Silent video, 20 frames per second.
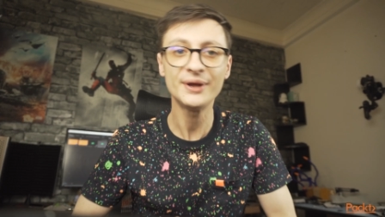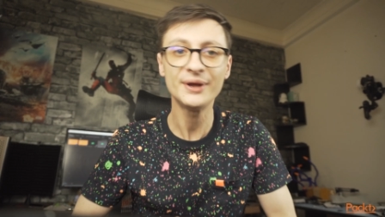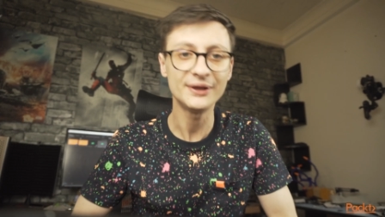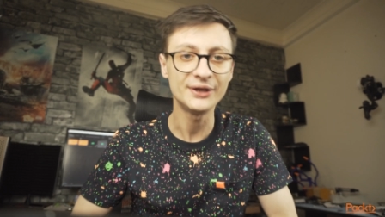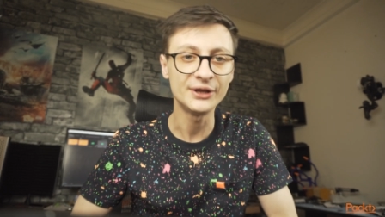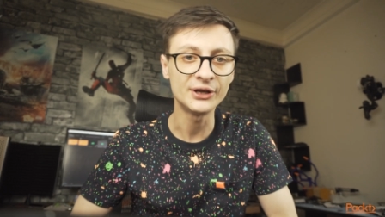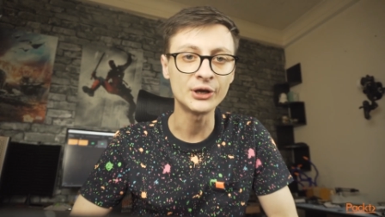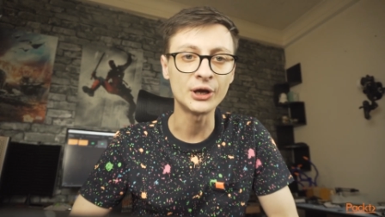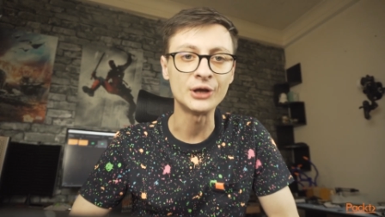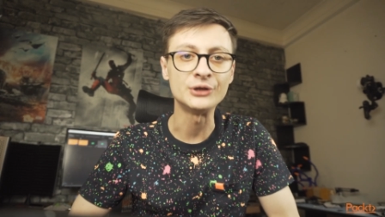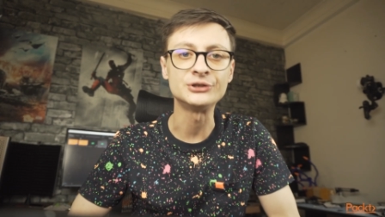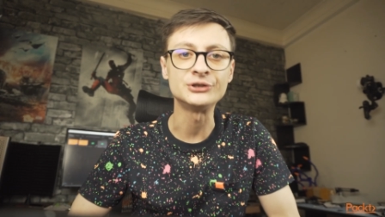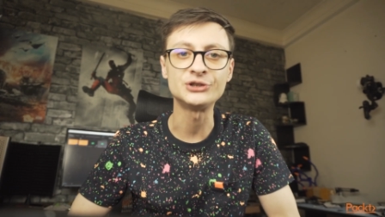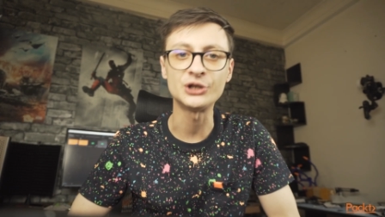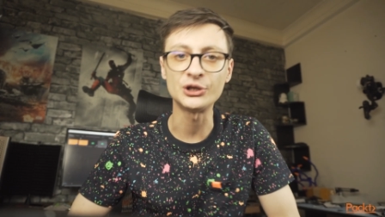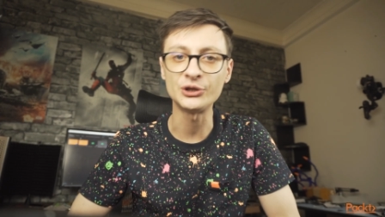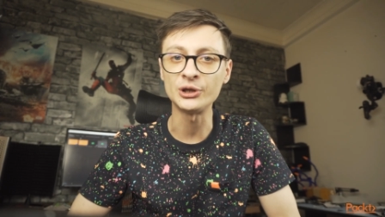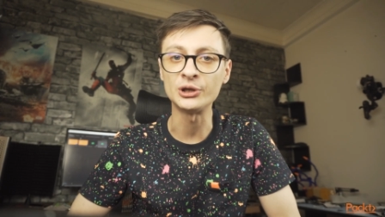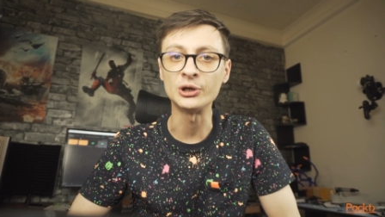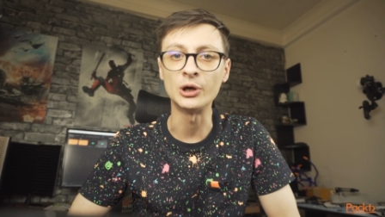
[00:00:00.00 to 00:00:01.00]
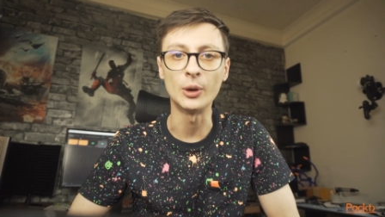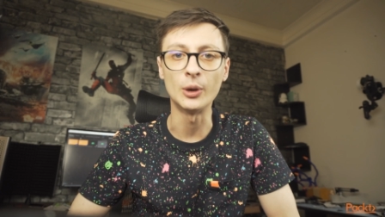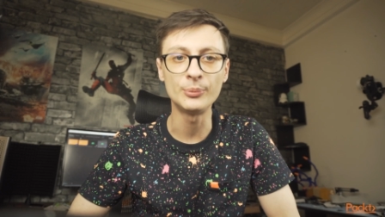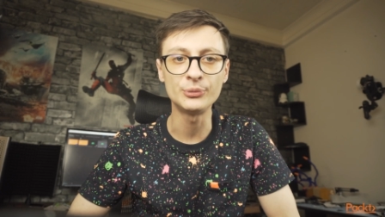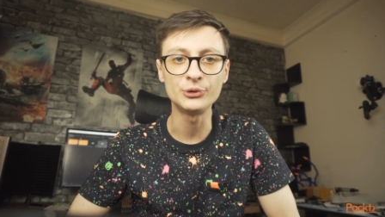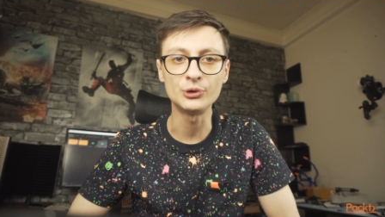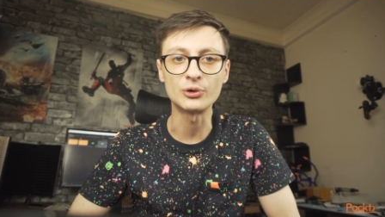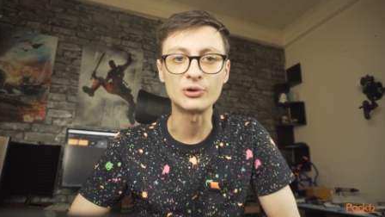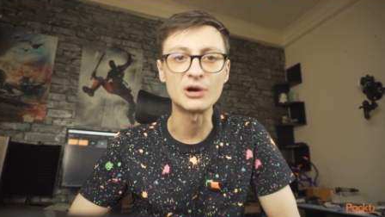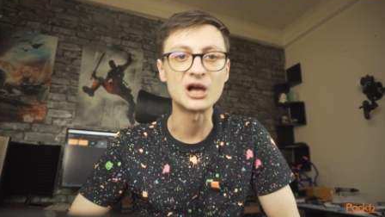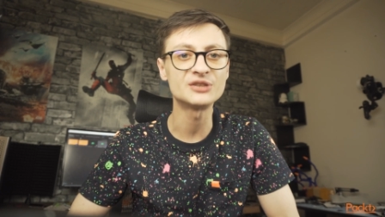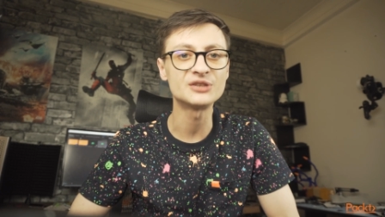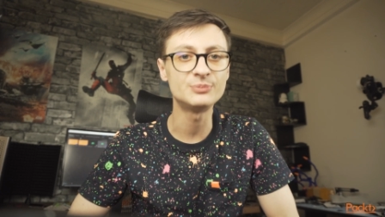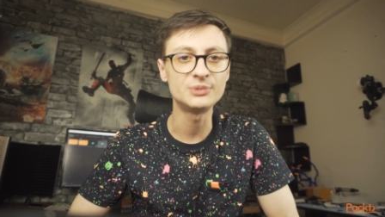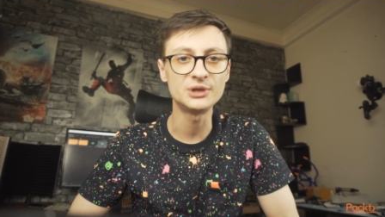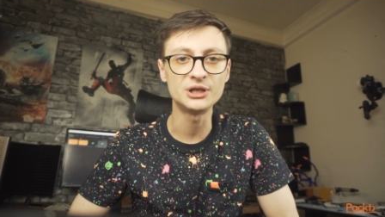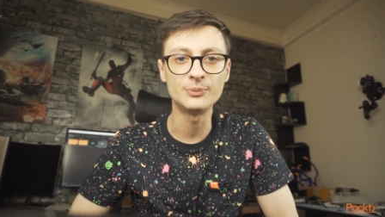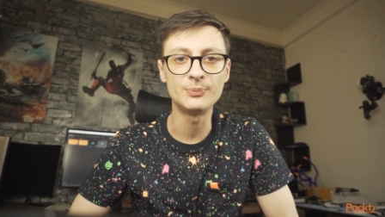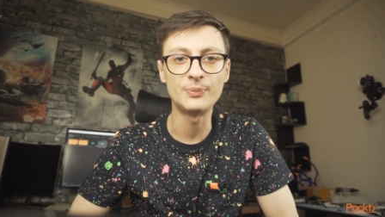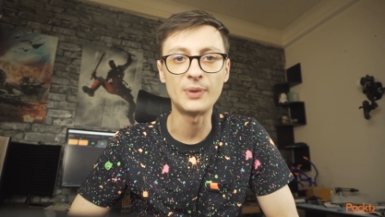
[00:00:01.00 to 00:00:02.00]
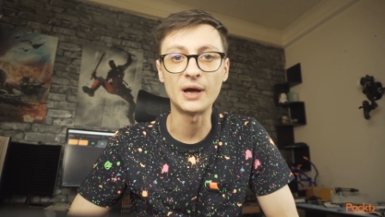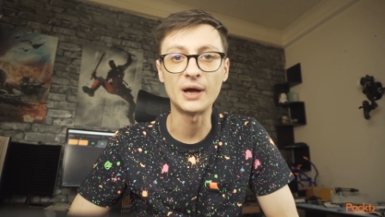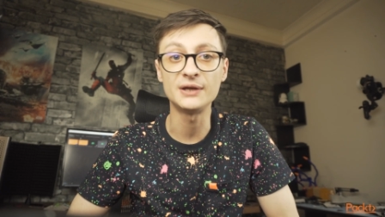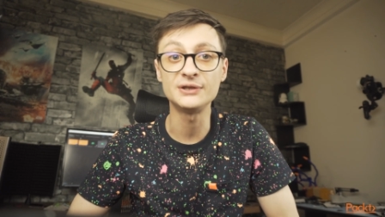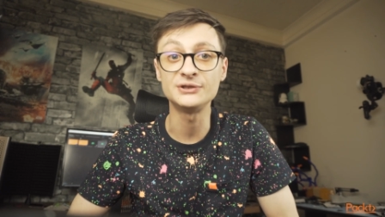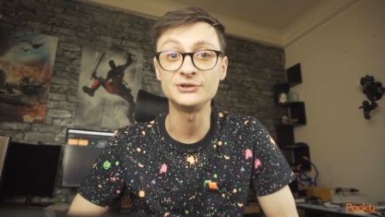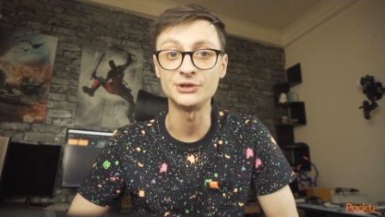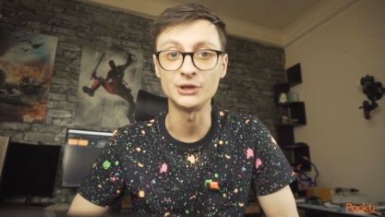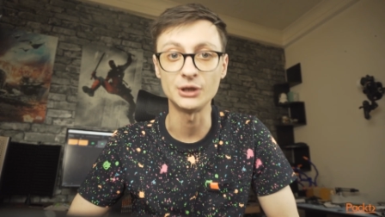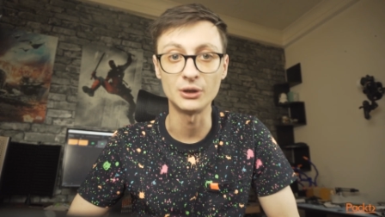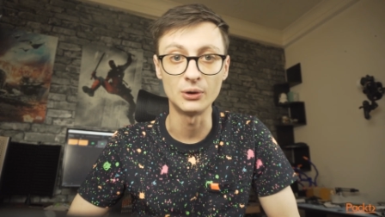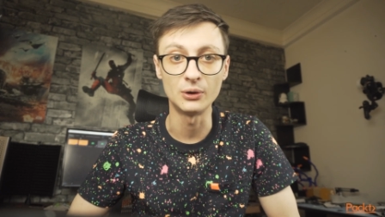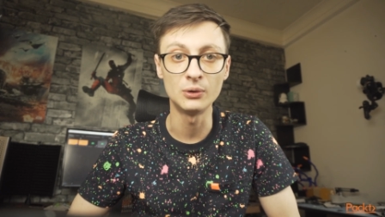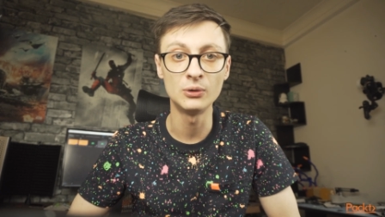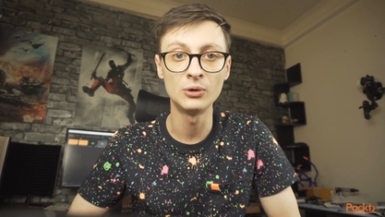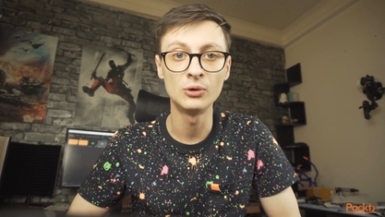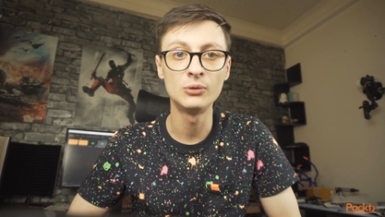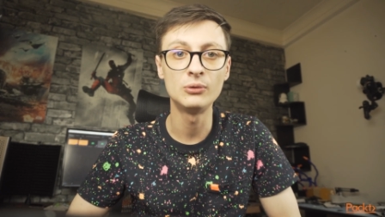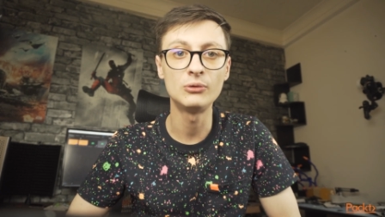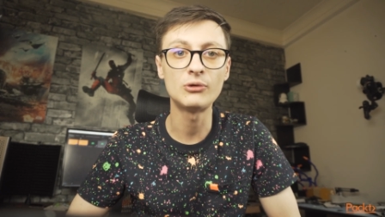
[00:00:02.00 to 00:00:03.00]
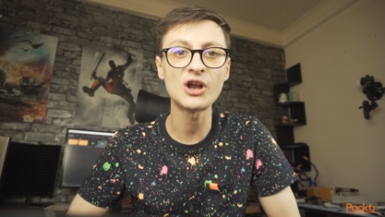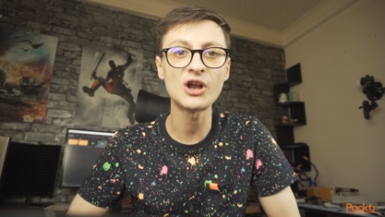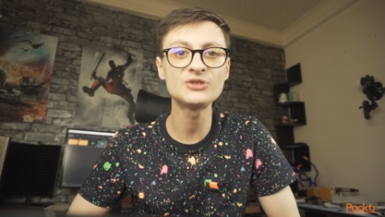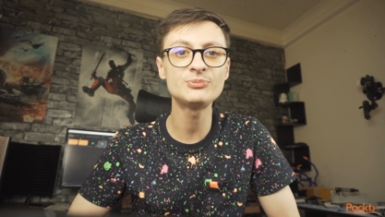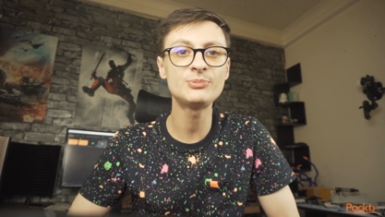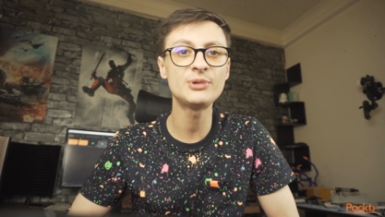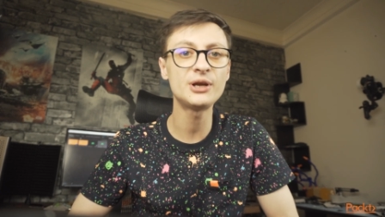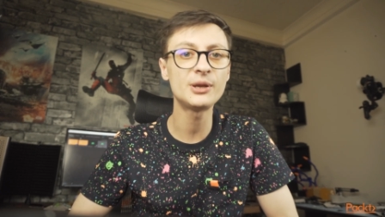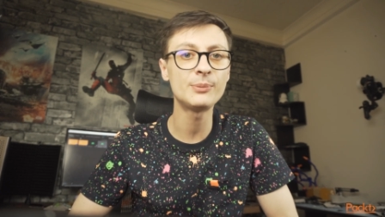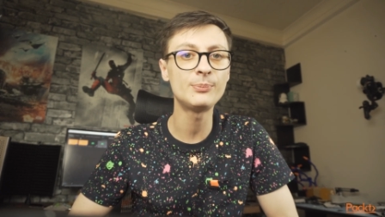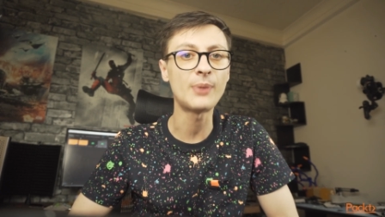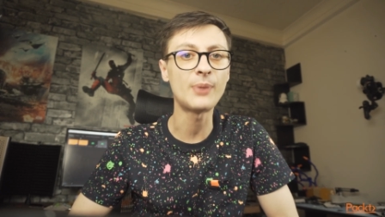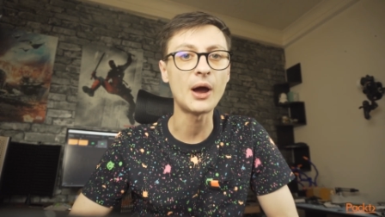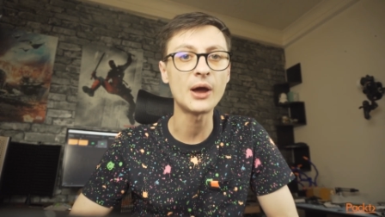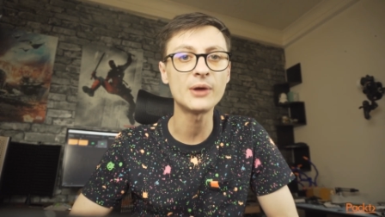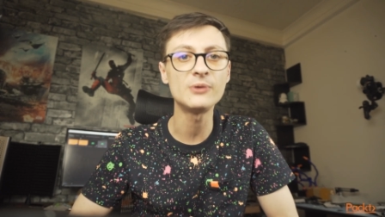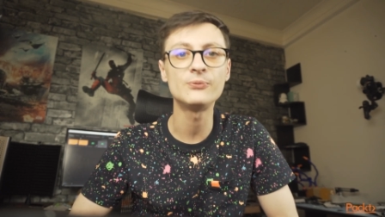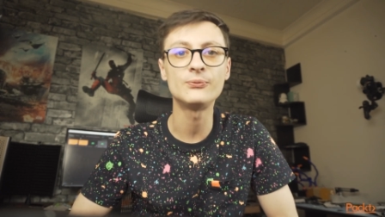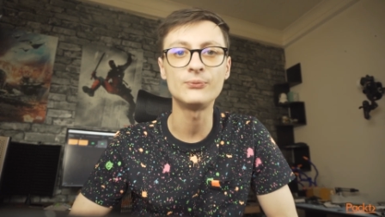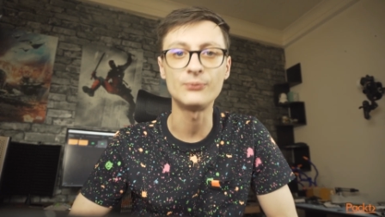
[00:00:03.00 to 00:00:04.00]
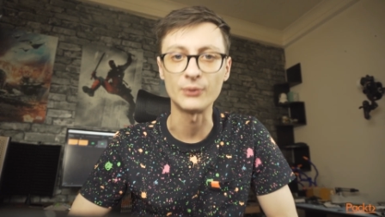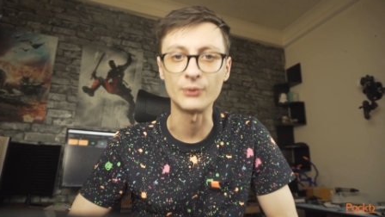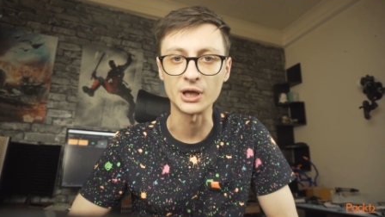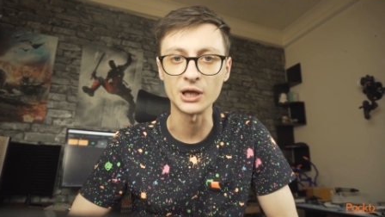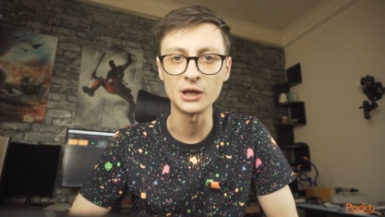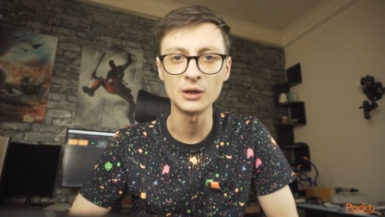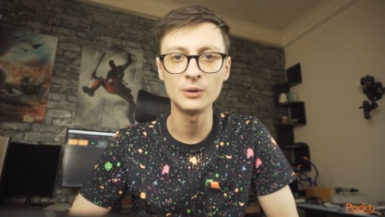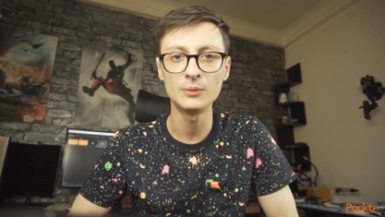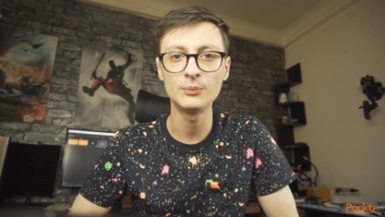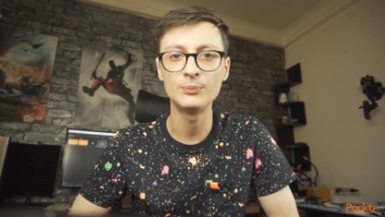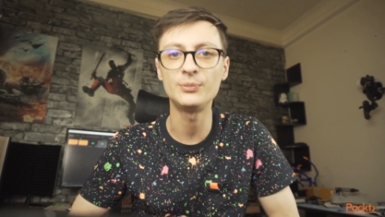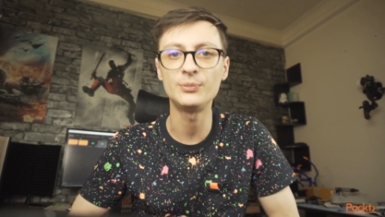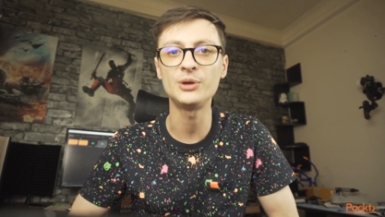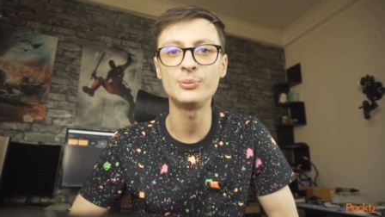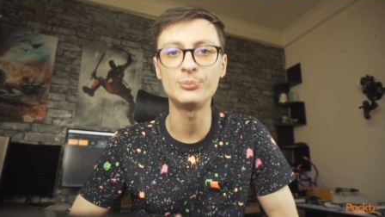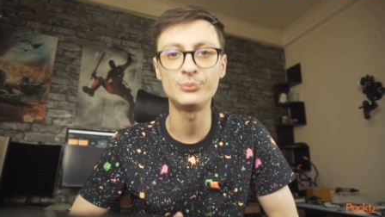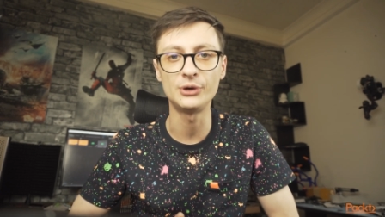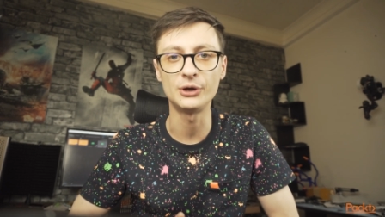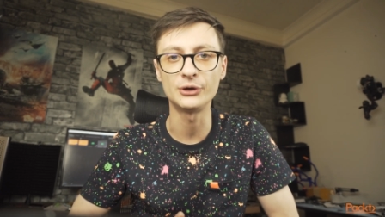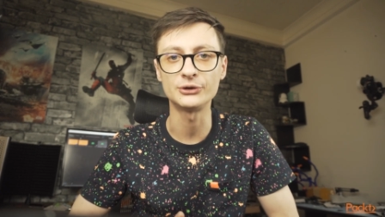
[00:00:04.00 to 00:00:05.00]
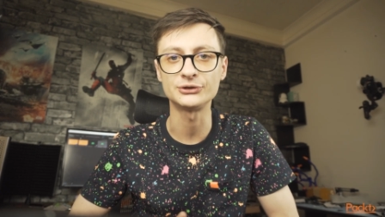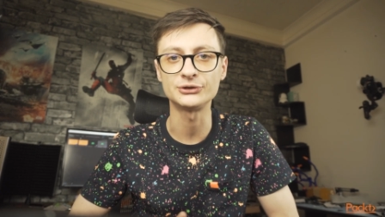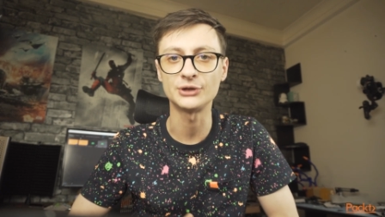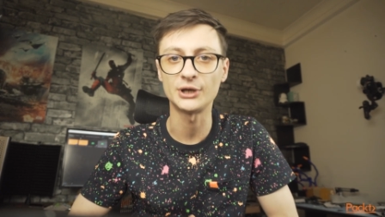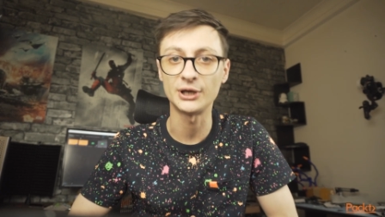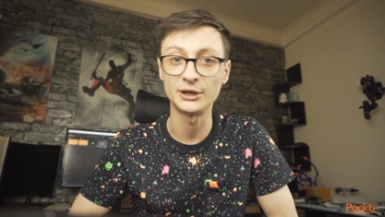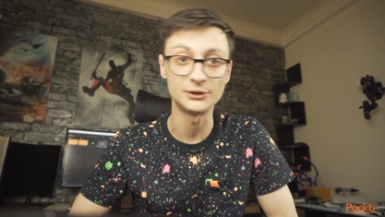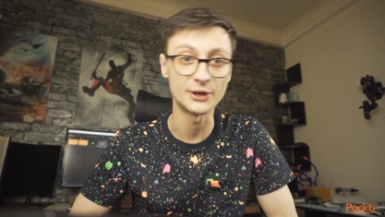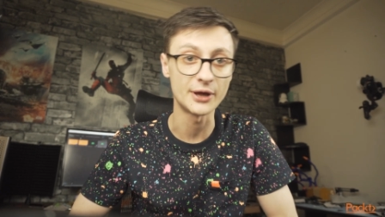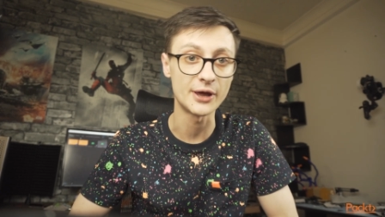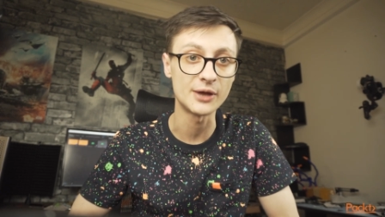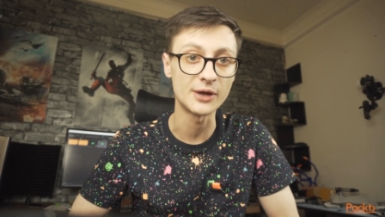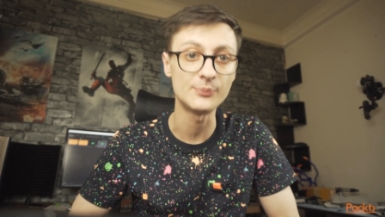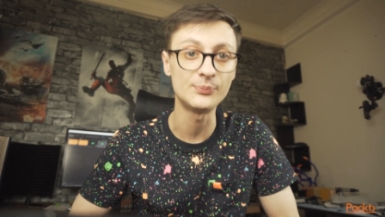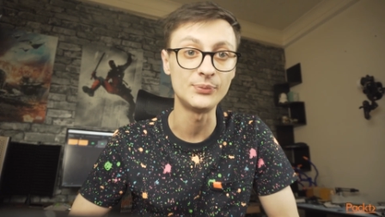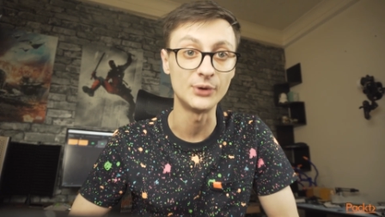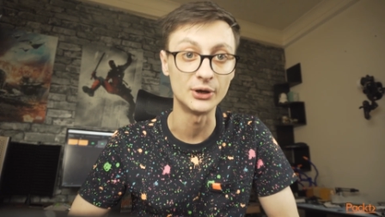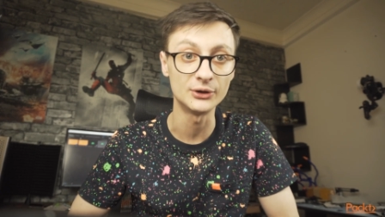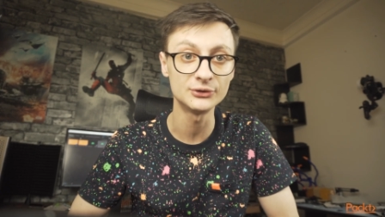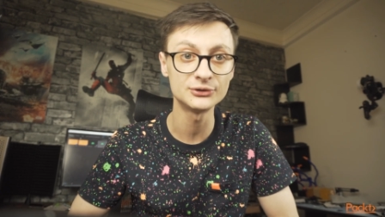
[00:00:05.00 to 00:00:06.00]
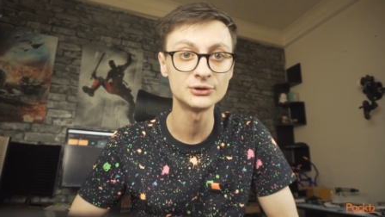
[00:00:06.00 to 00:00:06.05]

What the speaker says: building and setting up your Raspberry Pi Zero, Raspberry Pi 3, B+, and A+,